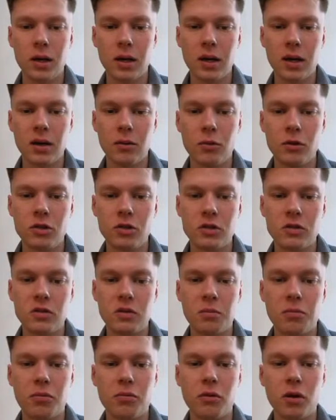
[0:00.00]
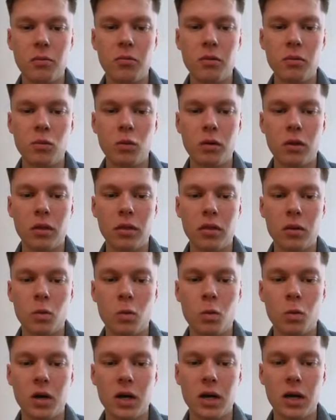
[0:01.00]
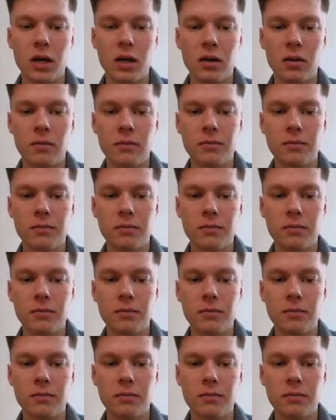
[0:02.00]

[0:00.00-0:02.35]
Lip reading: which is a problem with the way